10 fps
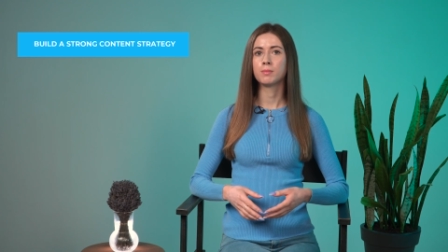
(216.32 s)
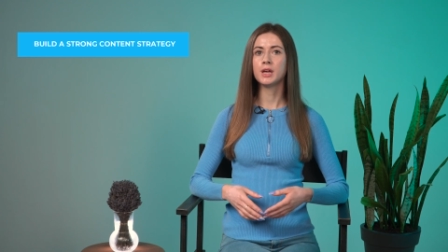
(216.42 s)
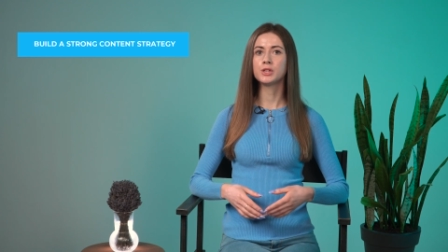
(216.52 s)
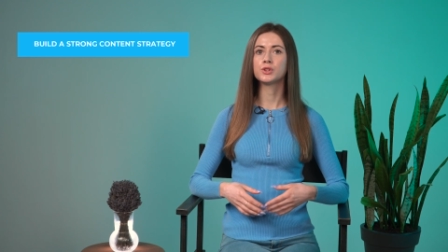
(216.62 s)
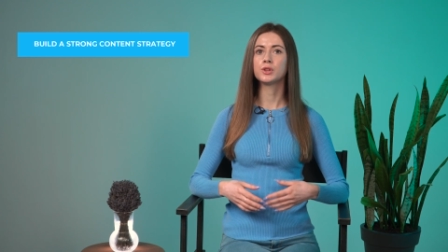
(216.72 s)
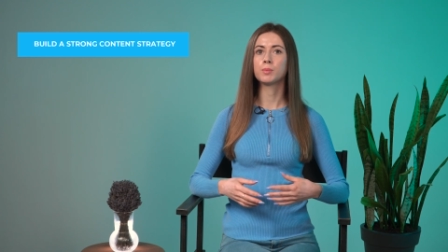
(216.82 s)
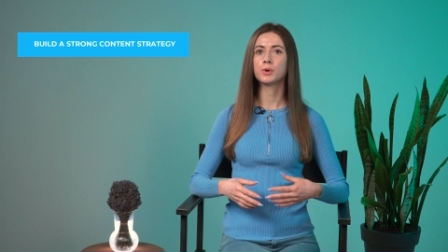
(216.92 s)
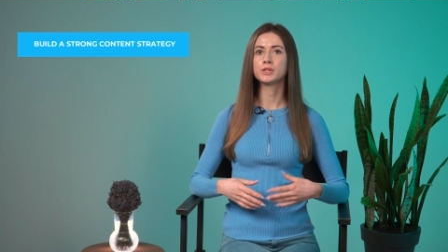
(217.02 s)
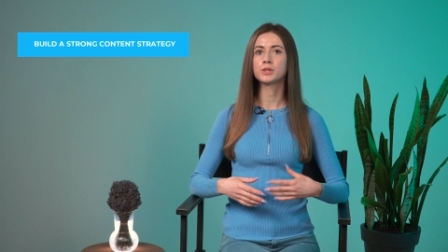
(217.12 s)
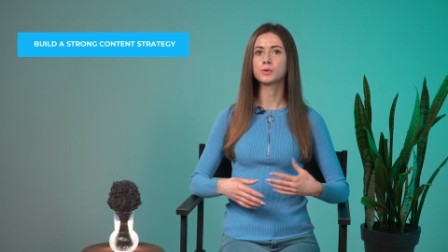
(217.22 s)
Make sure your
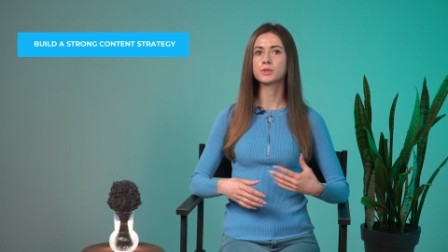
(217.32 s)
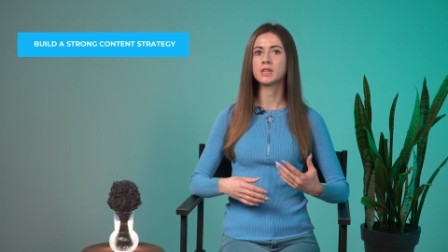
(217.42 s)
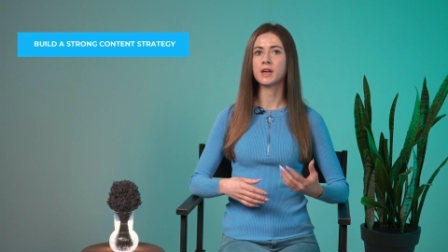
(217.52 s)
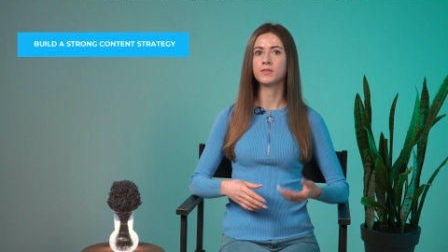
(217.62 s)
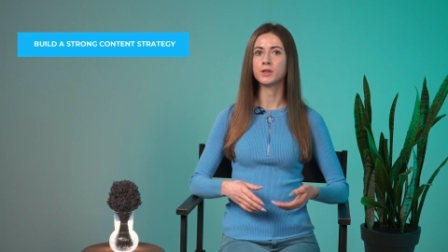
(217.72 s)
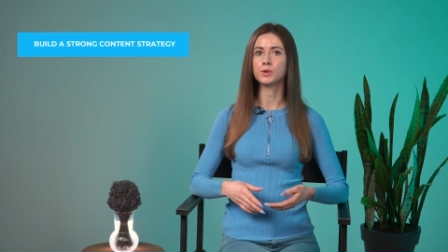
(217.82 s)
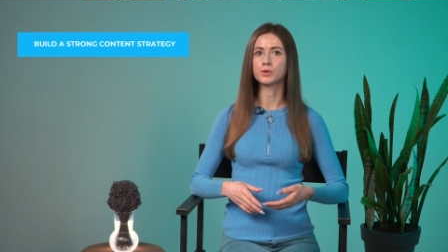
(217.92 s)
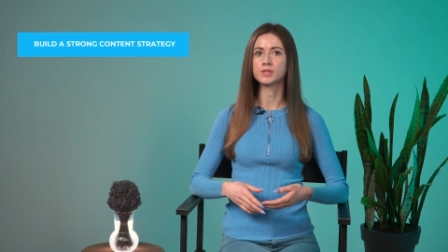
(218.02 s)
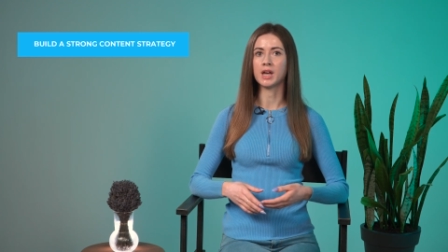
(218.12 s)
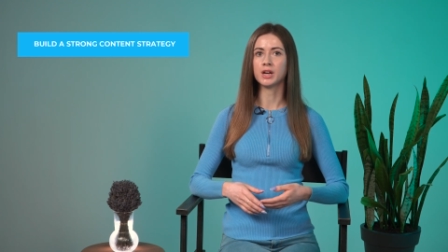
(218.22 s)
bot includes the F A
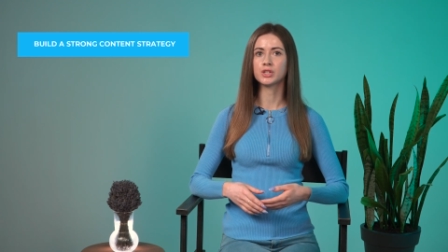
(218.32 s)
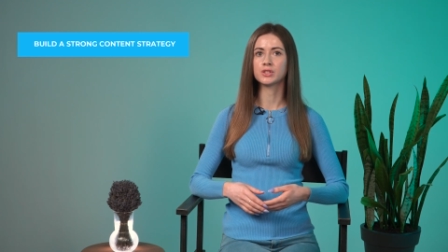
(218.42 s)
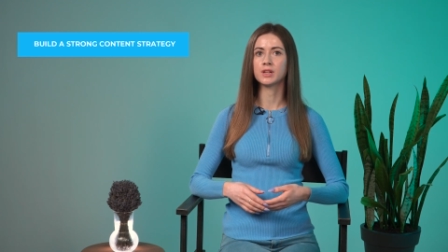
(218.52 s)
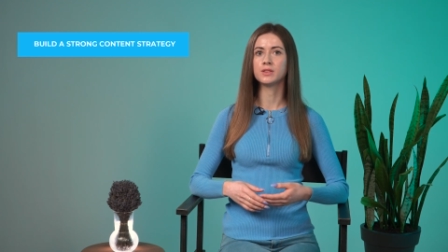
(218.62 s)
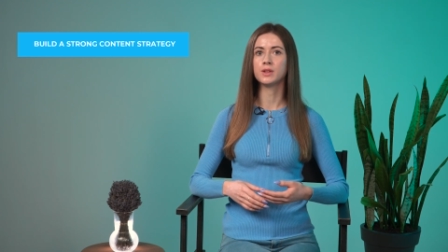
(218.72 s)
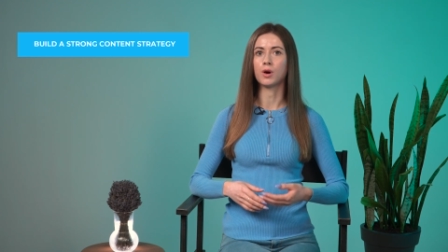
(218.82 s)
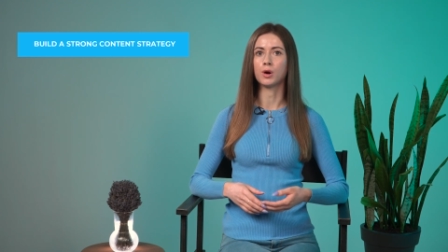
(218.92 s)
Q section and the